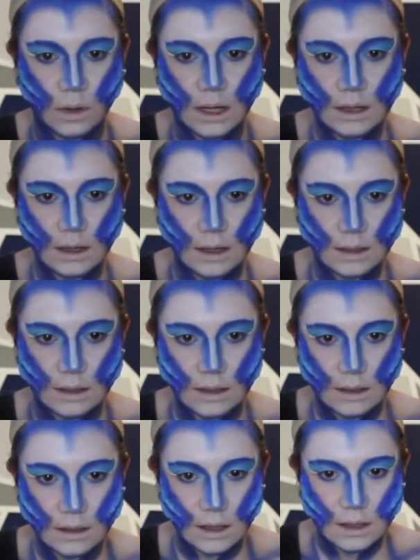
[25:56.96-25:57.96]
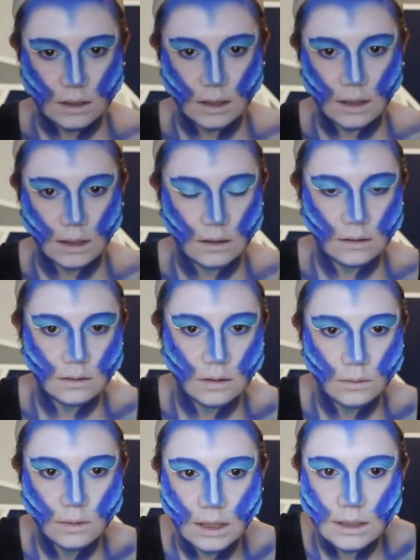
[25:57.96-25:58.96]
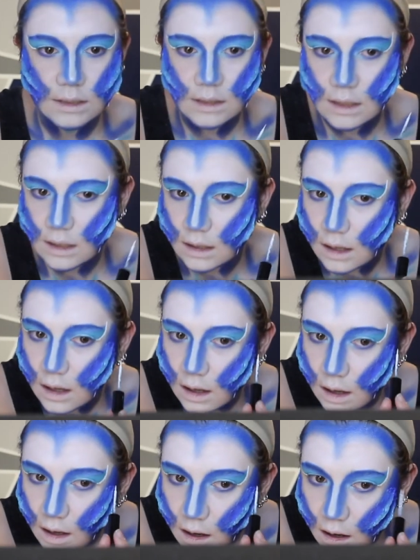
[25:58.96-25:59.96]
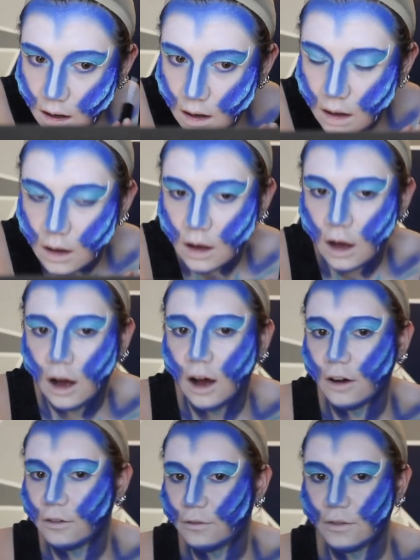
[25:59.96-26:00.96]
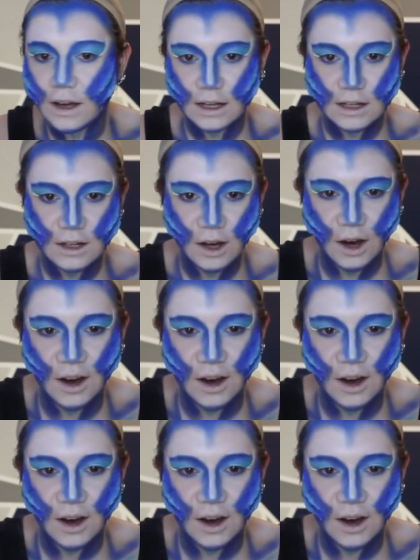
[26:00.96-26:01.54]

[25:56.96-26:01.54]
wide, I actually don't really see. Oh fuck no!